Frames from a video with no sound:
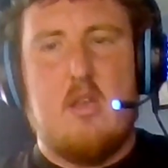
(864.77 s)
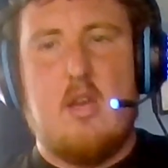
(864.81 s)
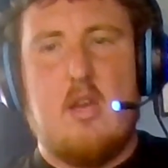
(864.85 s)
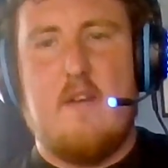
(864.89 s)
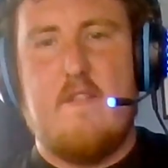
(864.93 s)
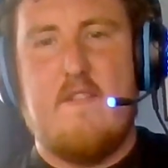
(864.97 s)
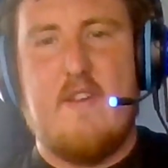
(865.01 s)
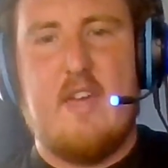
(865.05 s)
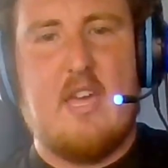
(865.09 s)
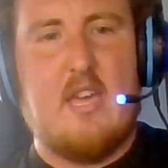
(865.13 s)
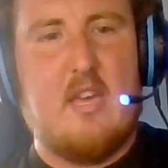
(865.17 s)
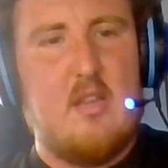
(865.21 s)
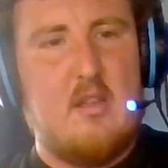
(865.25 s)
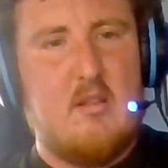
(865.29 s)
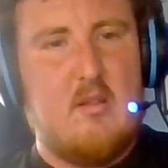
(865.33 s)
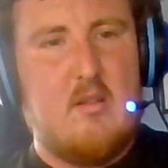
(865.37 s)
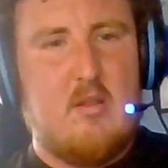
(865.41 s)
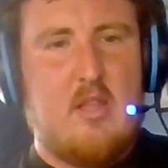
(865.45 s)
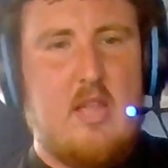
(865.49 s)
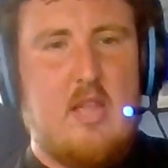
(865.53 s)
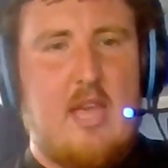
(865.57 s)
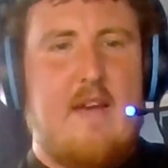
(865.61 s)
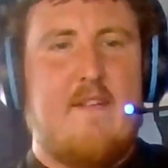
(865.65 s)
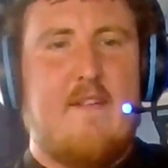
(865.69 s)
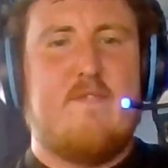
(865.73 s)
I think
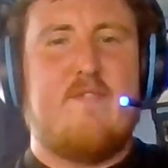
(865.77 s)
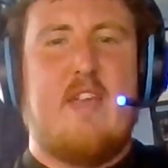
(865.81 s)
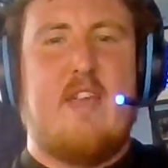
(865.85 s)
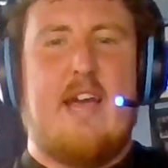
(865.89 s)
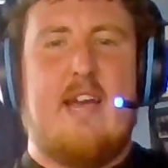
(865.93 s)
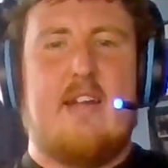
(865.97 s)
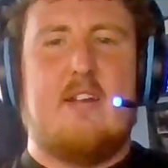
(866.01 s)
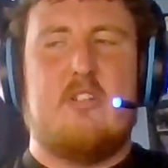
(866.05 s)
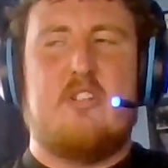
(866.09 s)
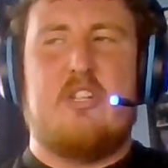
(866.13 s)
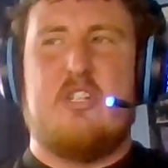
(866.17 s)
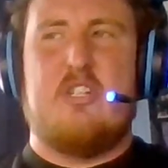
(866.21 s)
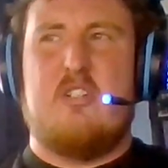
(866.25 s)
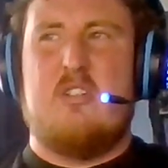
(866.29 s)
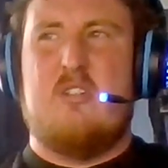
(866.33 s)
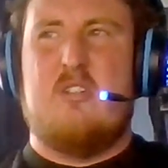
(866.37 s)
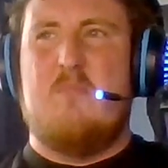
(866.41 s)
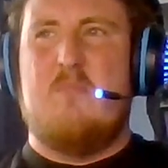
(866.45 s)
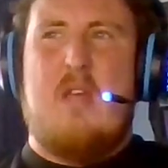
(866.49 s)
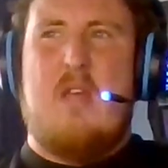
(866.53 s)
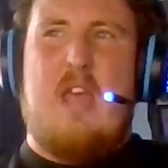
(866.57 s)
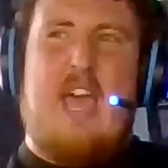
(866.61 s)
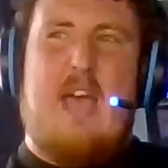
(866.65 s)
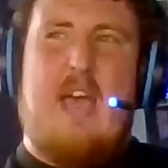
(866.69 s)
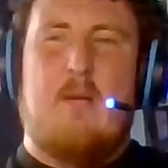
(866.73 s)
have that
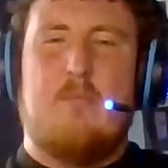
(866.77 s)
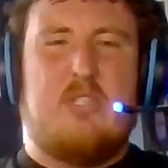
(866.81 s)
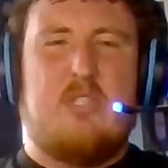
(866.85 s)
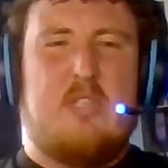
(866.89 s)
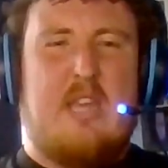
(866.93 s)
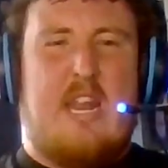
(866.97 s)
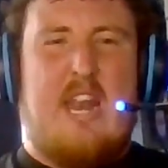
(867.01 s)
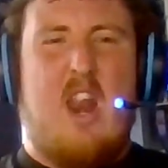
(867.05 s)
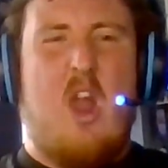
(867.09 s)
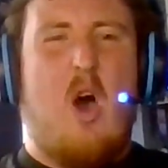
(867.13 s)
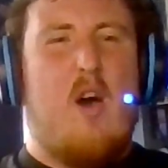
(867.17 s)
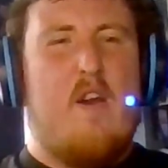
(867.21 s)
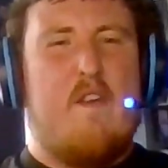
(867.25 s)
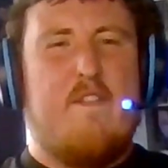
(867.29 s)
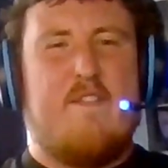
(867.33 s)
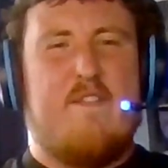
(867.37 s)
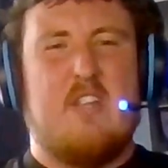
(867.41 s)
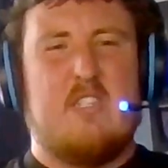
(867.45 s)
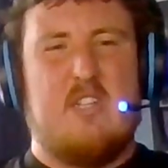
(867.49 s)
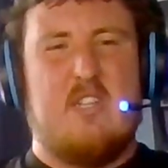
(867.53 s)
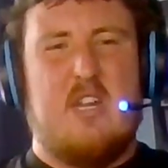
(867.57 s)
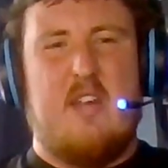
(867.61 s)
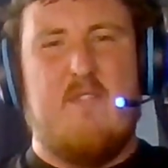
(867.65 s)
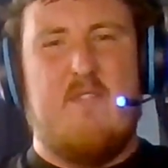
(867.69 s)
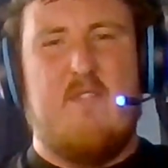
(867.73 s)
helps in life,
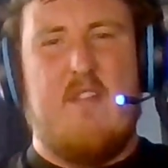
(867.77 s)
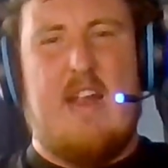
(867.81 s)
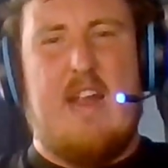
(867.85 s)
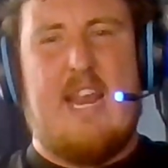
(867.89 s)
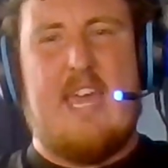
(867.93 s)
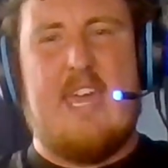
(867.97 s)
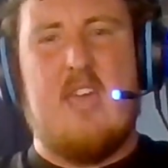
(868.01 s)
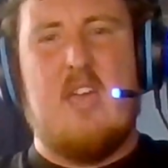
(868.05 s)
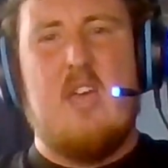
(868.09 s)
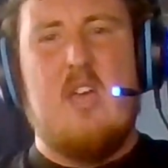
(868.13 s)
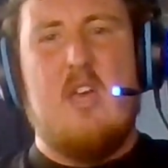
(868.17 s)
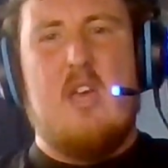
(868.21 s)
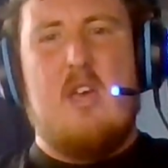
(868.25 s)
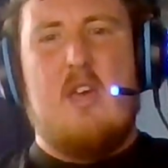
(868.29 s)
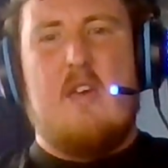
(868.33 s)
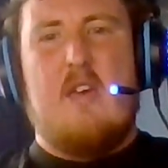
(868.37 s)
doesn't it, really?